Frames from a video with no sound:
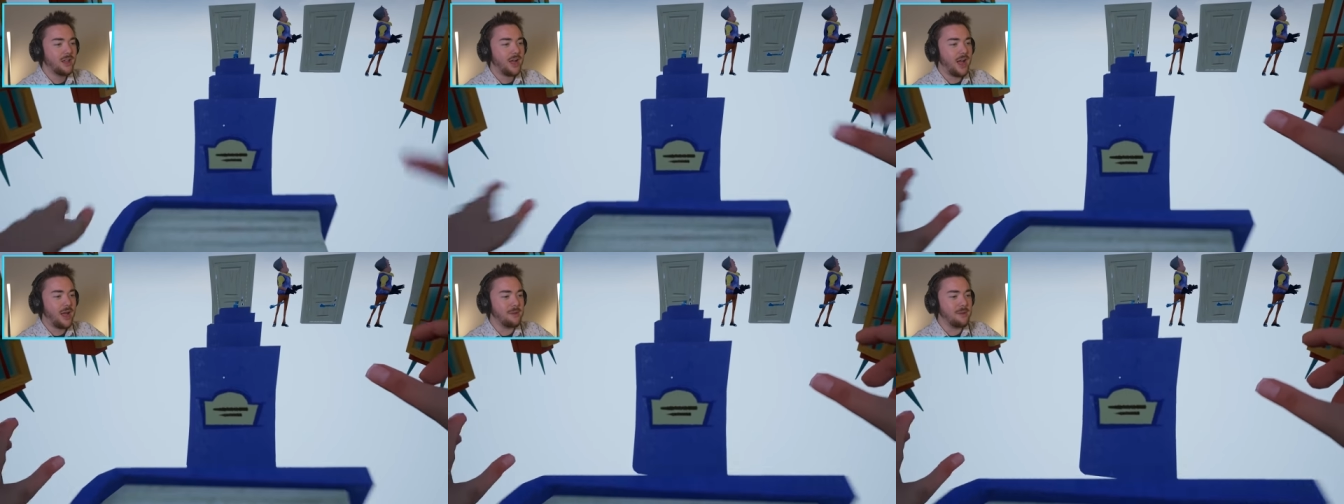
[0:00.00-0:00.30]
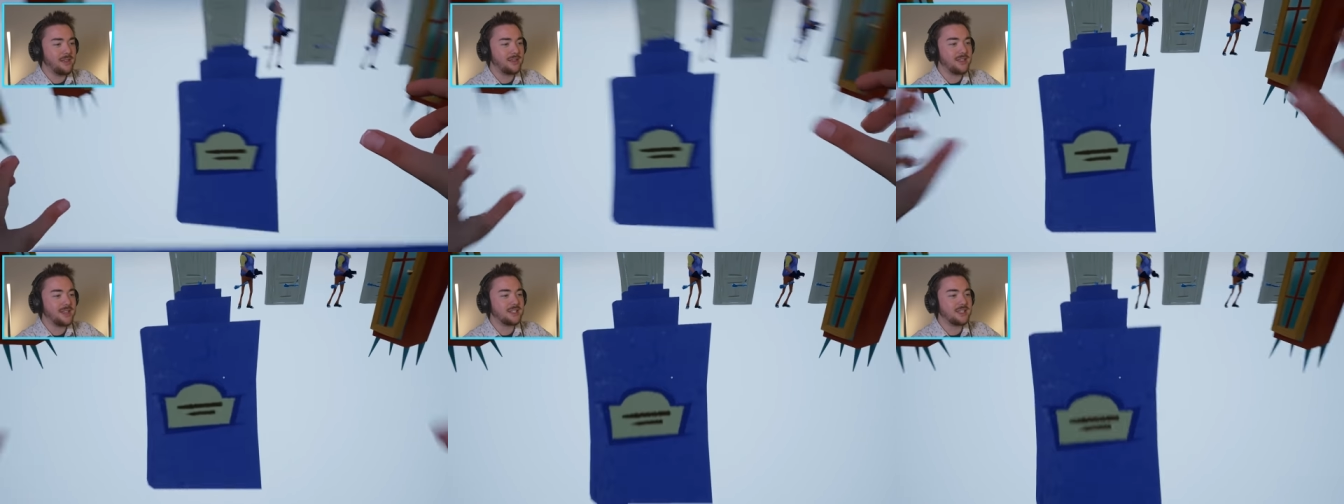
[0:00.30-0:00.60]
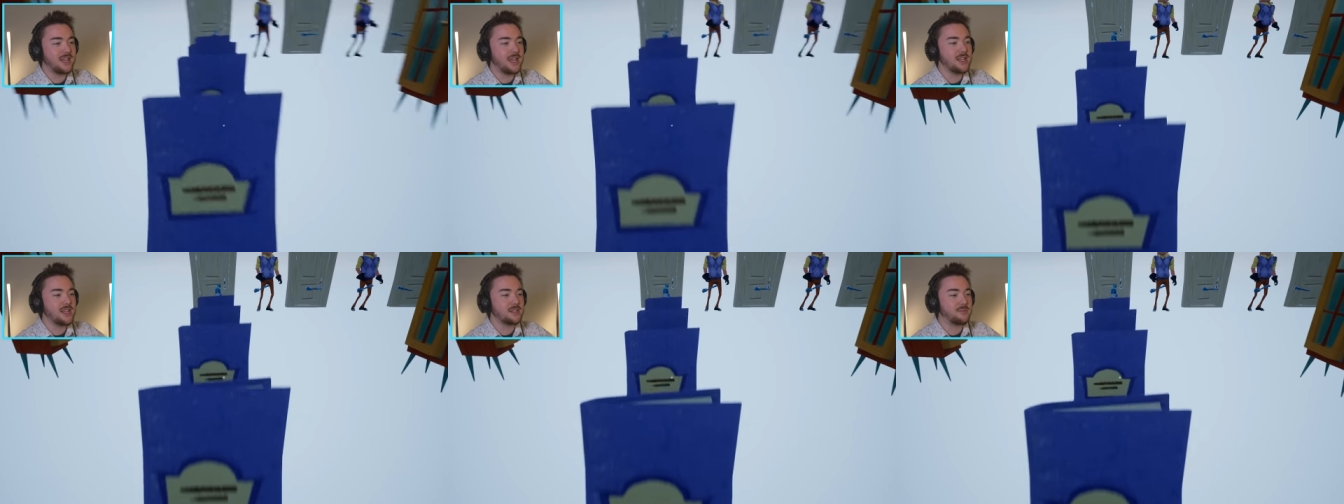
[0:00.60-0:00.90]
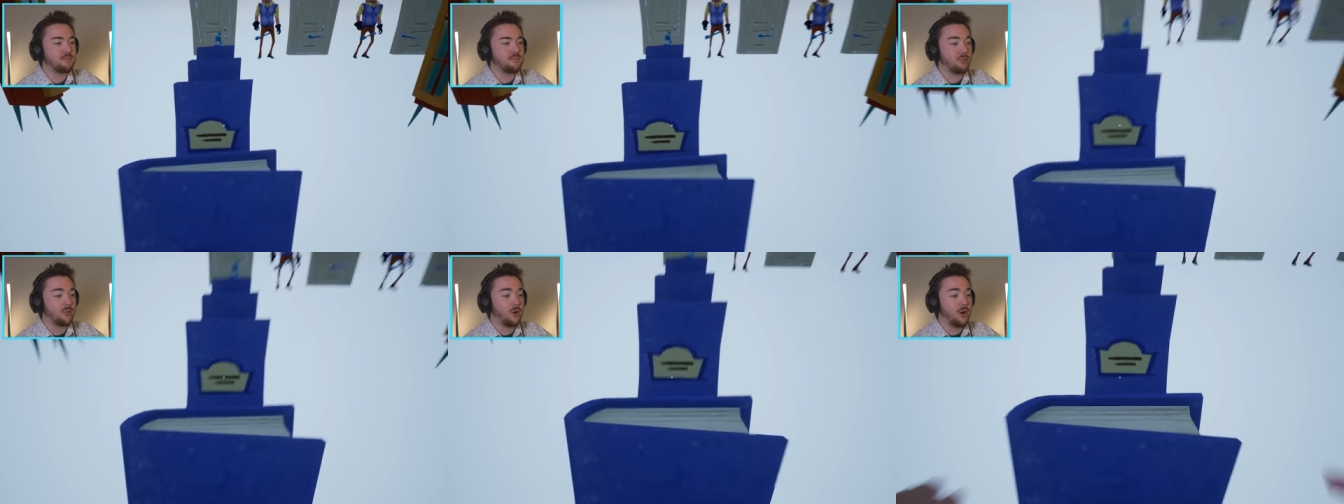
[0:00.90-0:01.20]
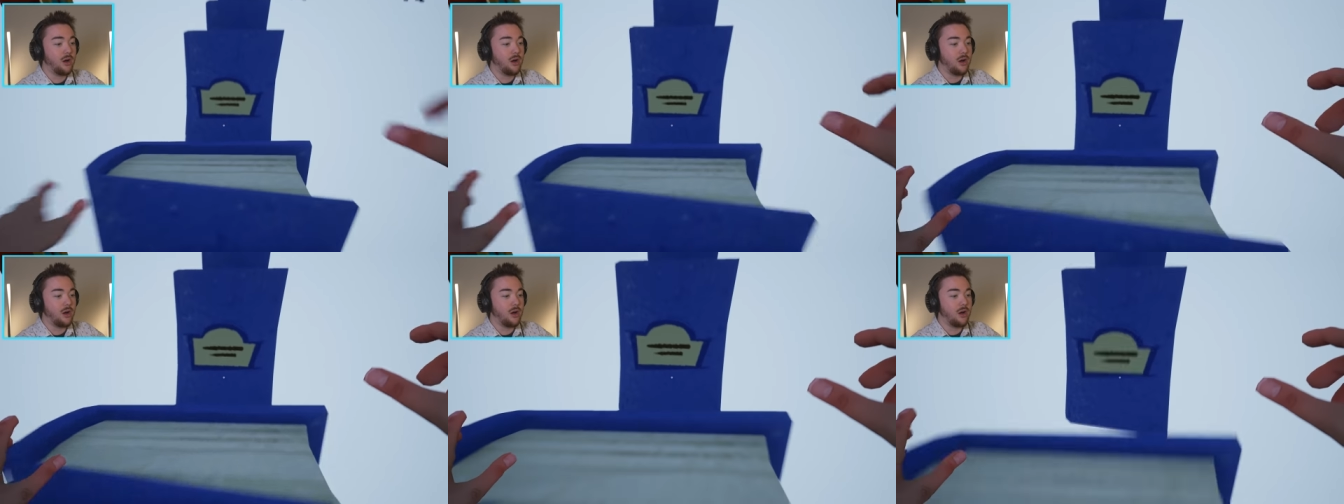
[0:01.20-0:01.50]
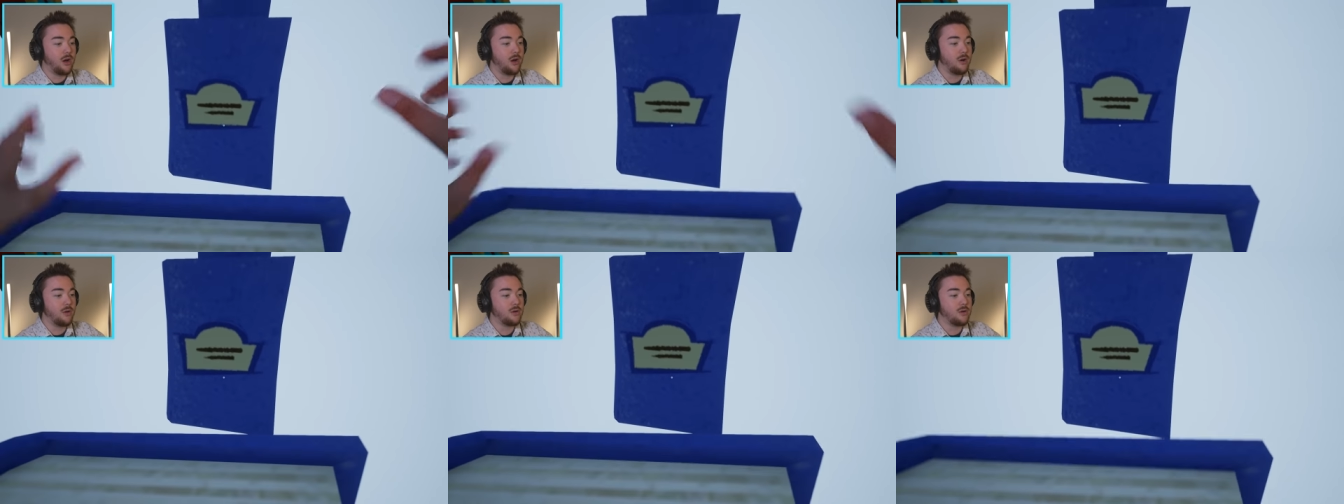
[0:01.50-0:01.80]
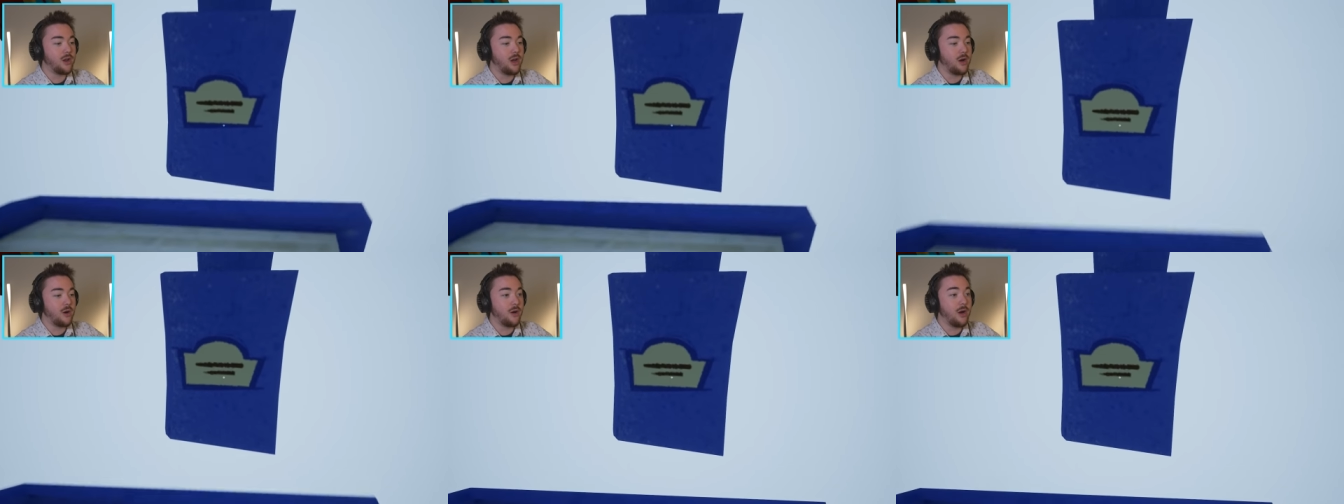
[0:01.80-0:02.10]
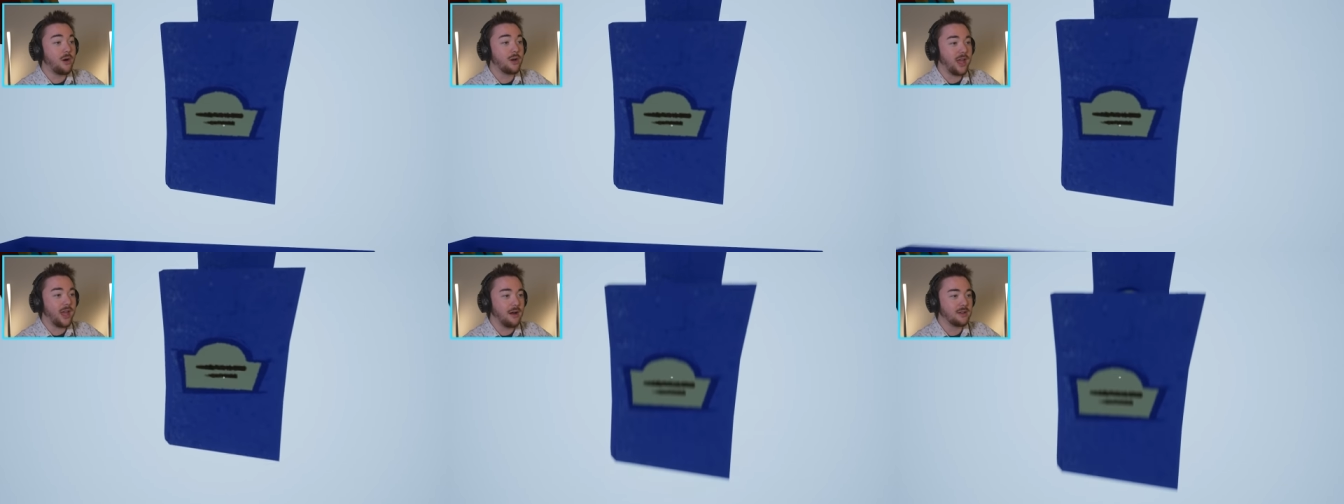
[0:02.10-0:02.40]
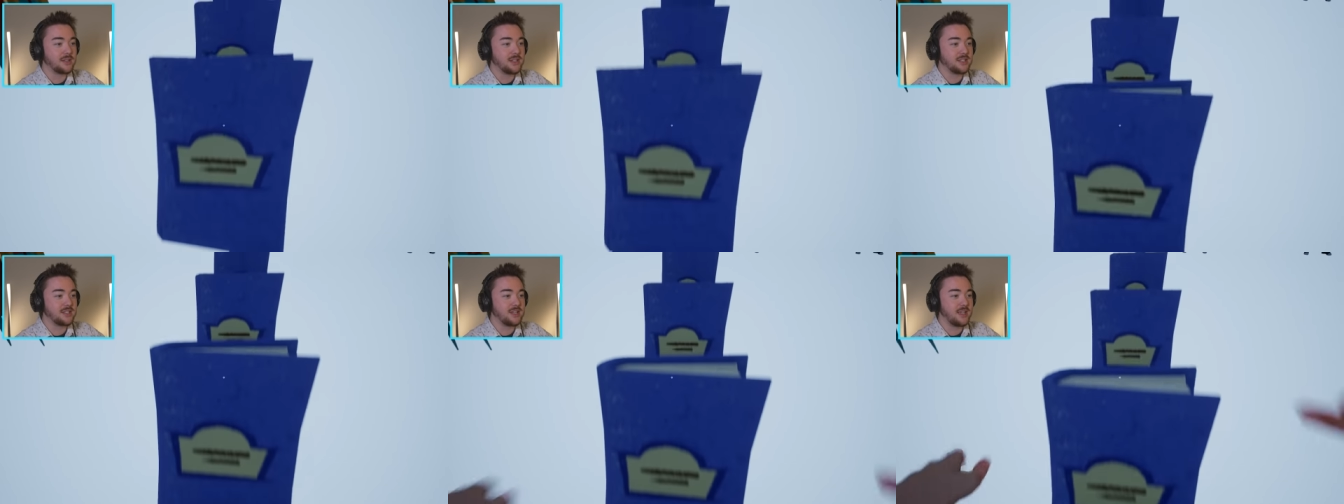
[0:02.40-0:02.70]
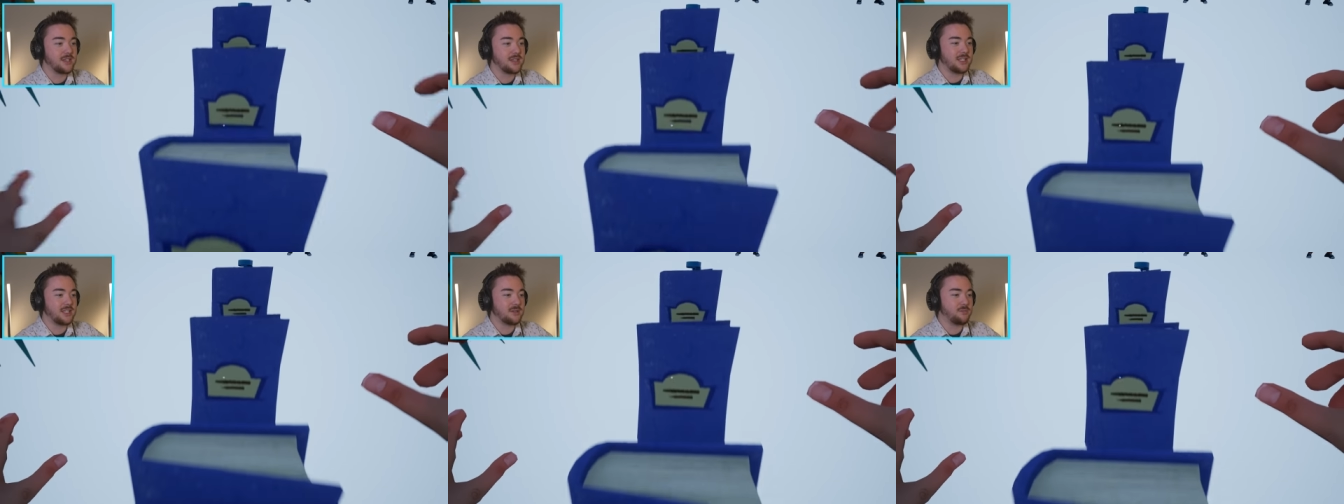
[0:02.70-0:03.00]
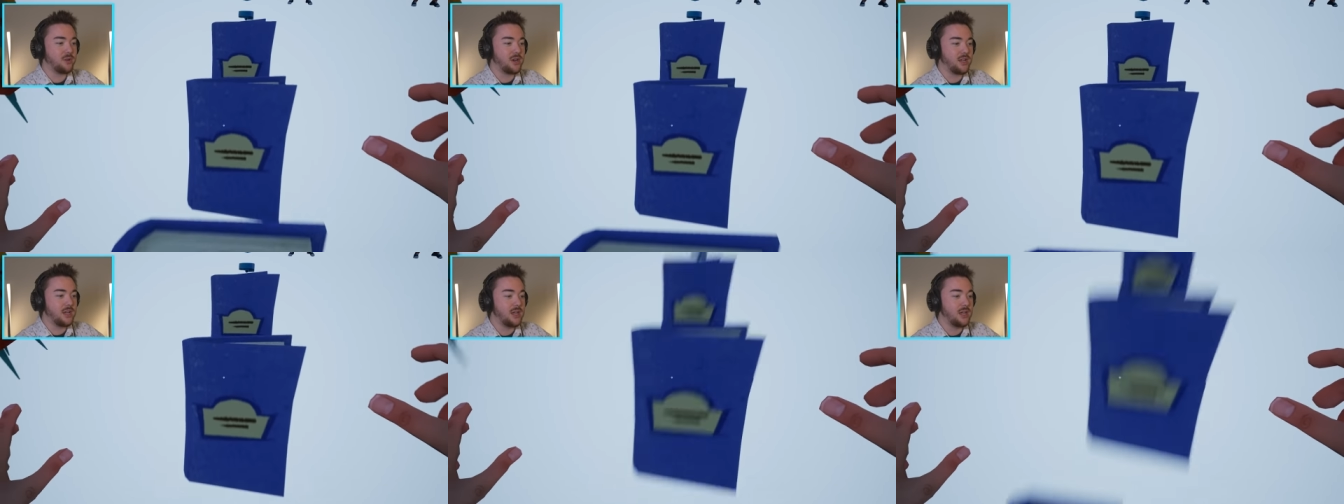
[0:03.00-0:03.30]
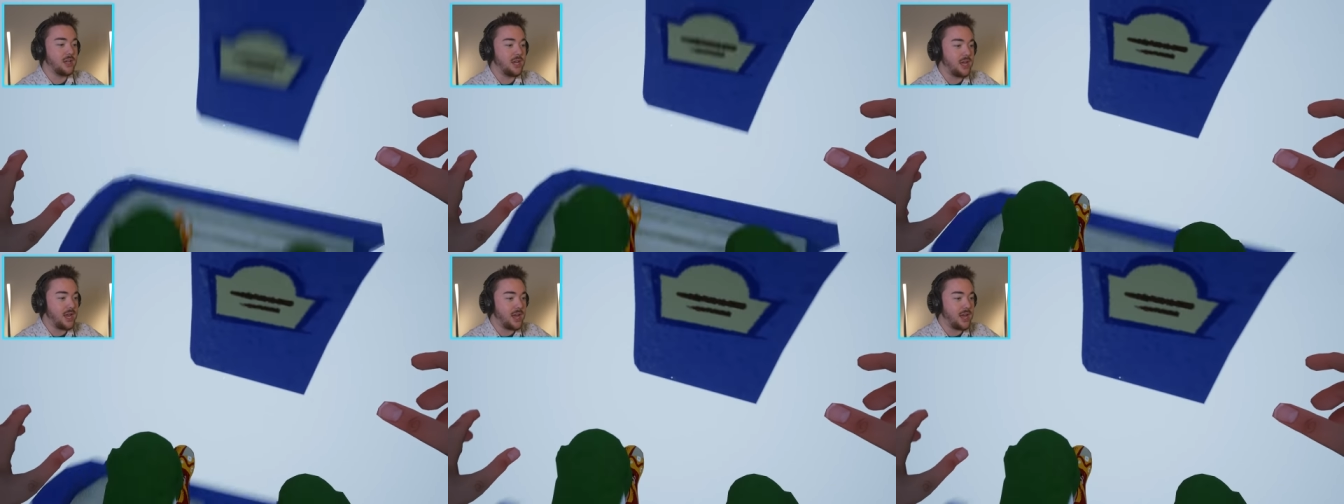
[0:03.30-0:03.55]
I mean, this is, oh no, okay, I was gonna say this is pretty easy.